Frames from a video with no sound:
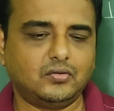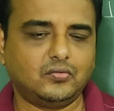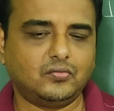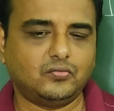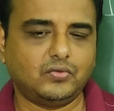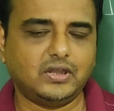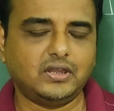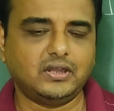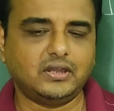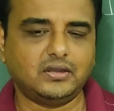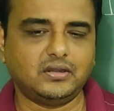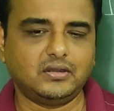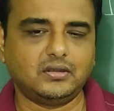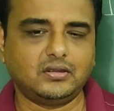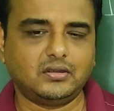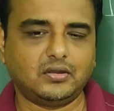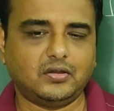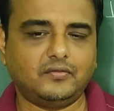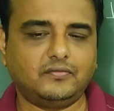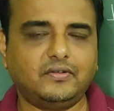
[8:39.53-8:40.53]
way
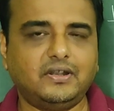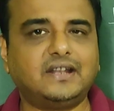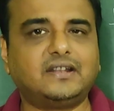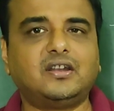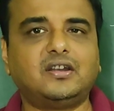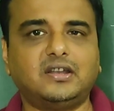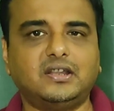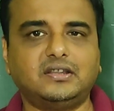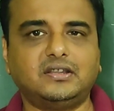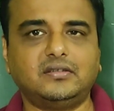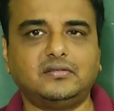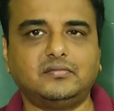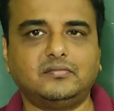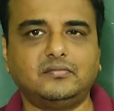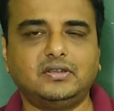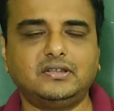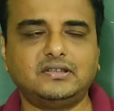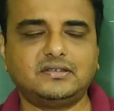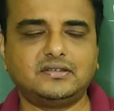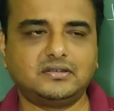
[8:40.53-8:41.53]
of letter writing.
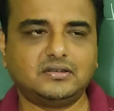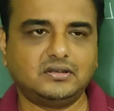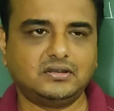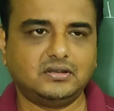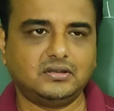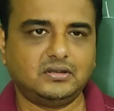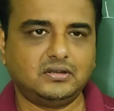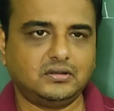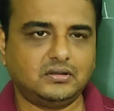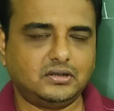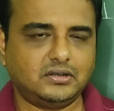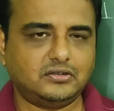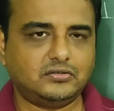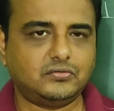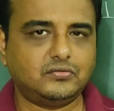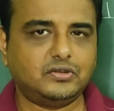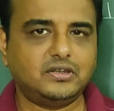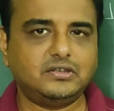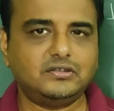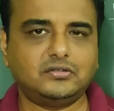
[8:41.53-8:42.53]
Means the
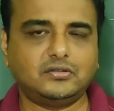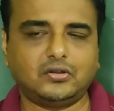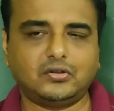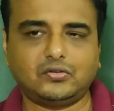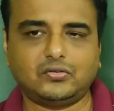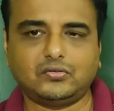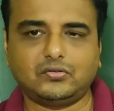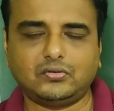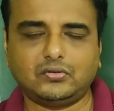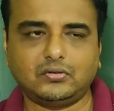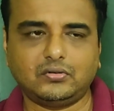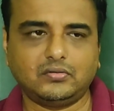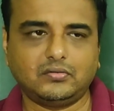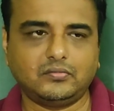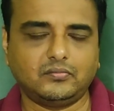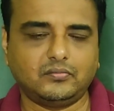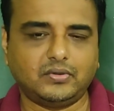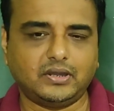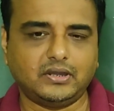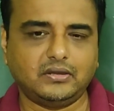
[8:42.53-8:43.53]
story is not told
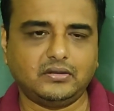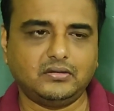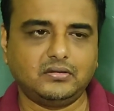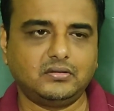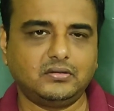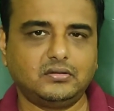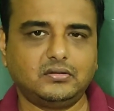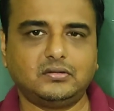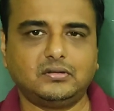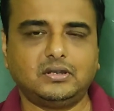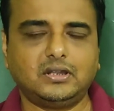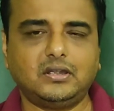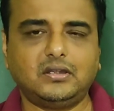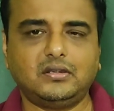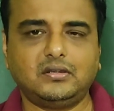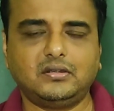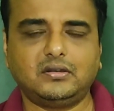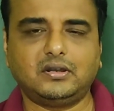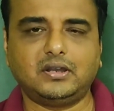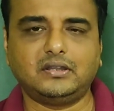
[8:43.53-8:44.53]
by the
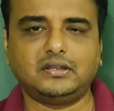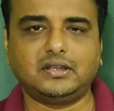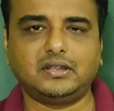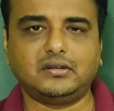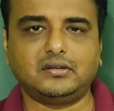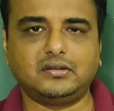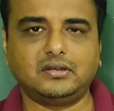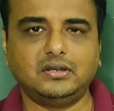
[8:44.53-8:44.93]
writer.